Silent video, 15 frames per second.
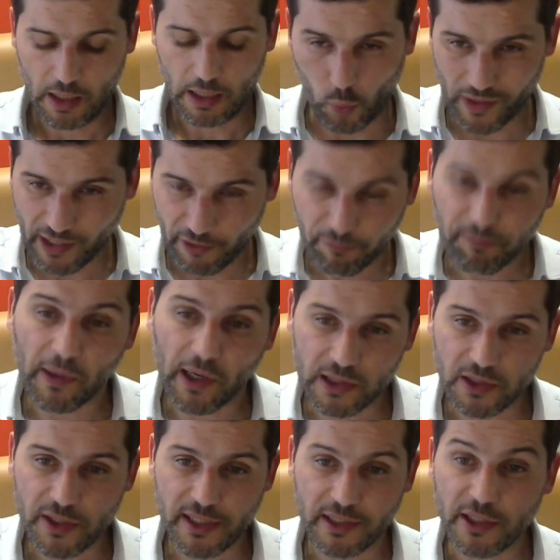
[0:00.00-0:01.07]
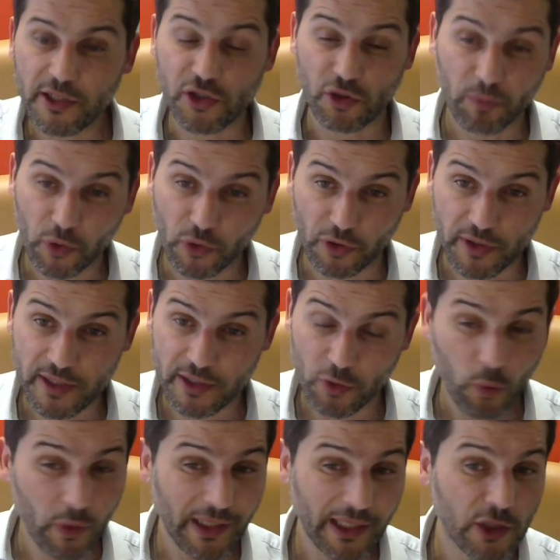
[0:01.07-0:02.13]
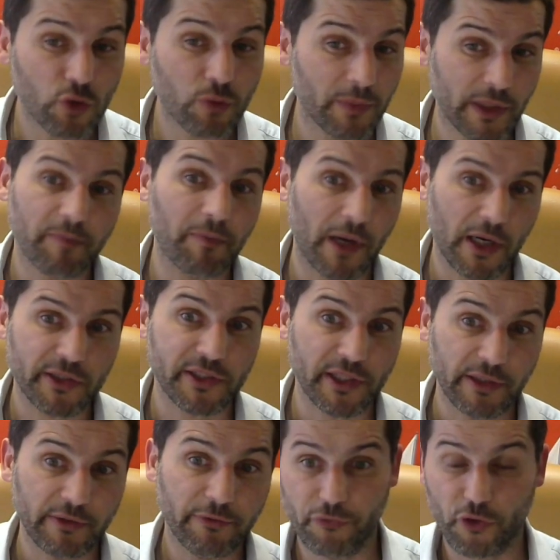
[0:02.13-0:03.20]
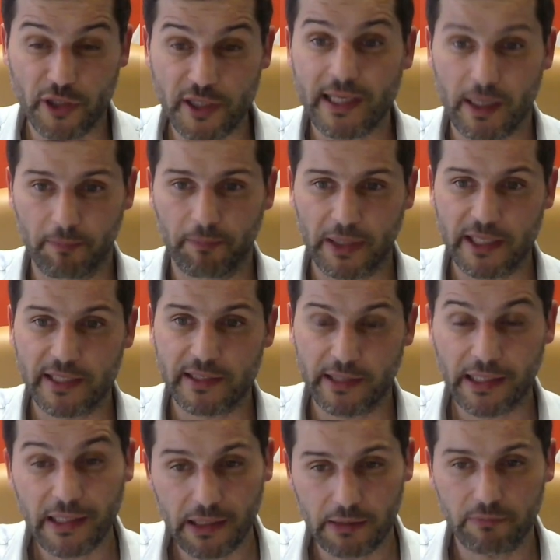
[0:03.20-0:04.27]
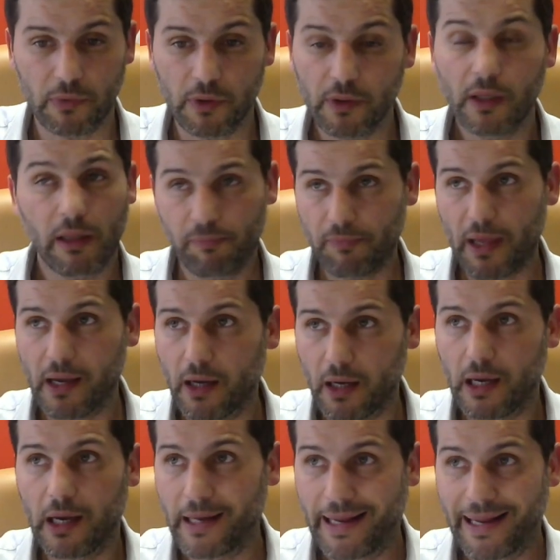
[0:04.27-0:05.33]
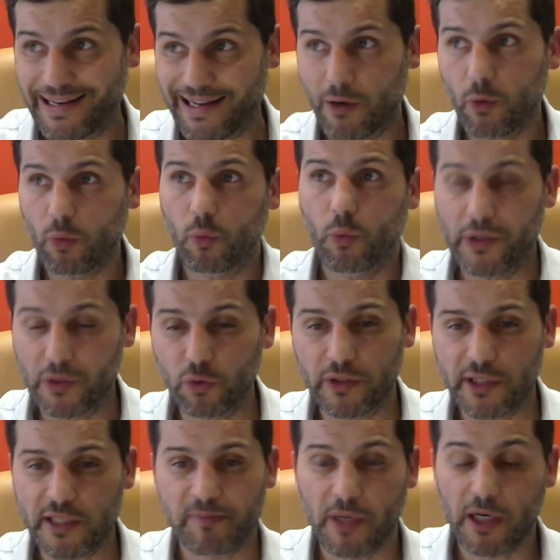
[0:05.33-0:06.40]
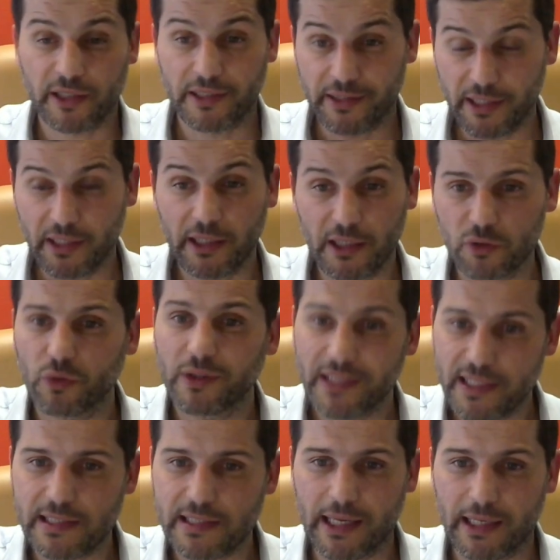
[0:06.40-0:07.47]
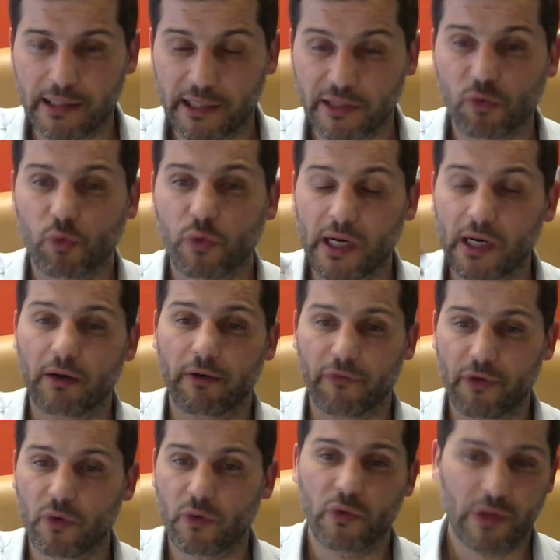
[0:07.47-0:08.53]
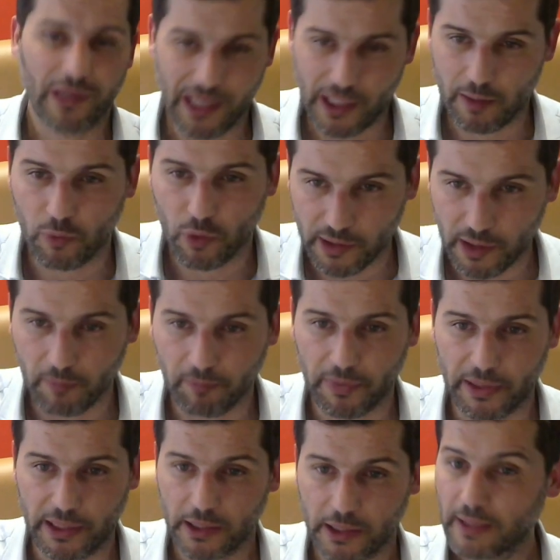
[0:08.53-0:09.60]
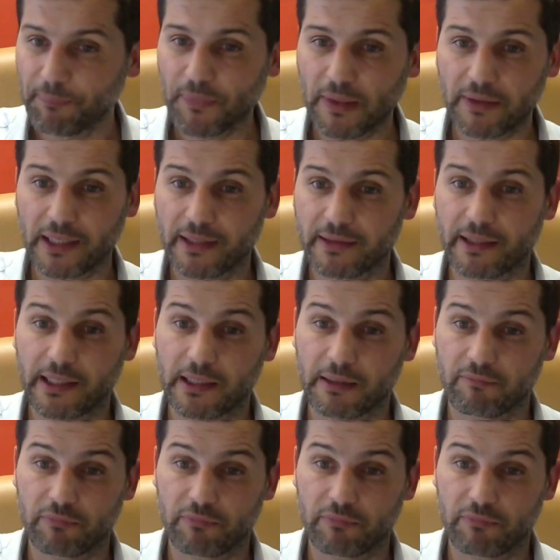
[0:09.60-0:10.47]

We have partners and distributors, so we need to make marketing for these companies. They need, and now we do this marketing. They need to understand that we are a very reliable company, that they